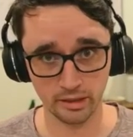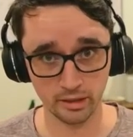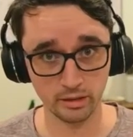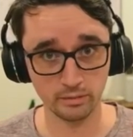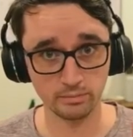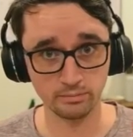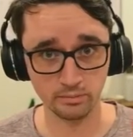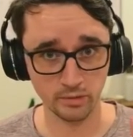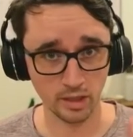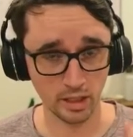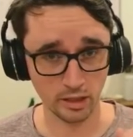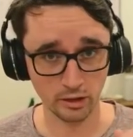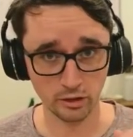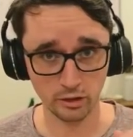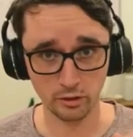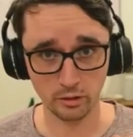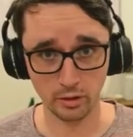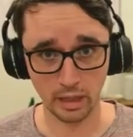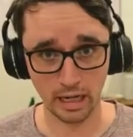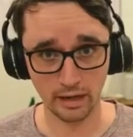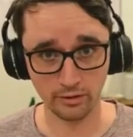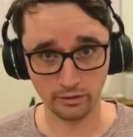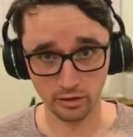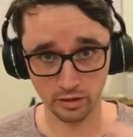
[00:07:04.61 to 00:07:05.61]
and you have
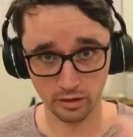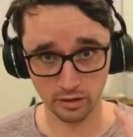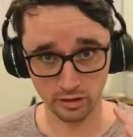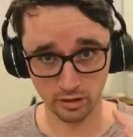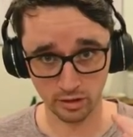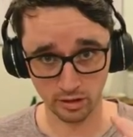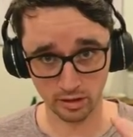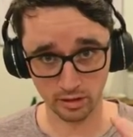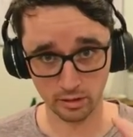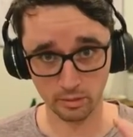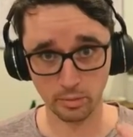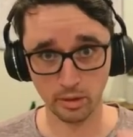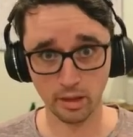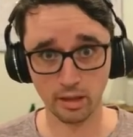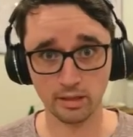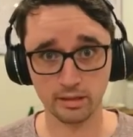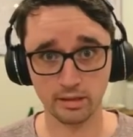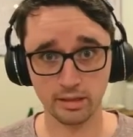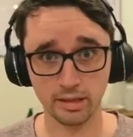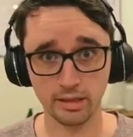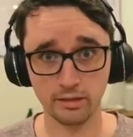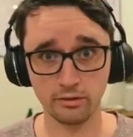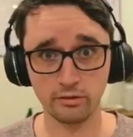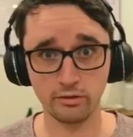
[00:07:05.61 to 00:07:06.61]
to decide to pass it
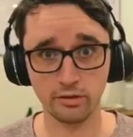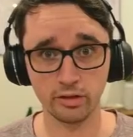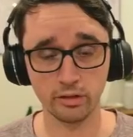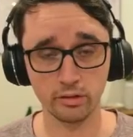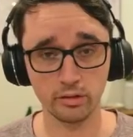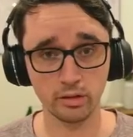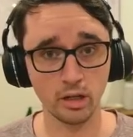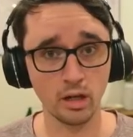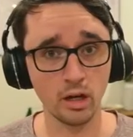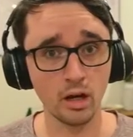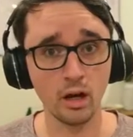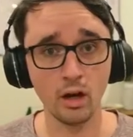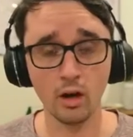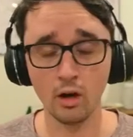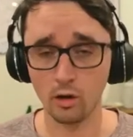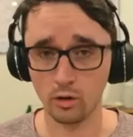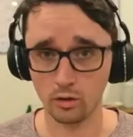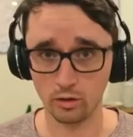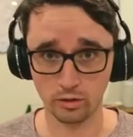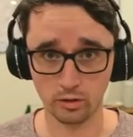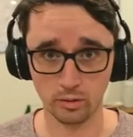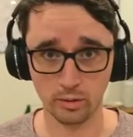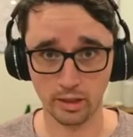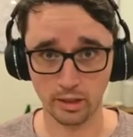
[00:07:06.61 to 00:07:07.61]
infield or swing
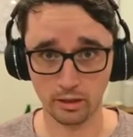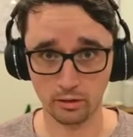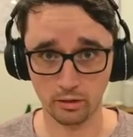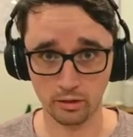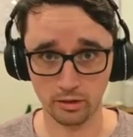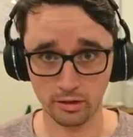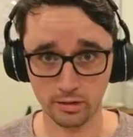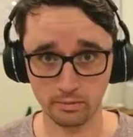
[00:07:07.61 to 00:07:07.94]
across him.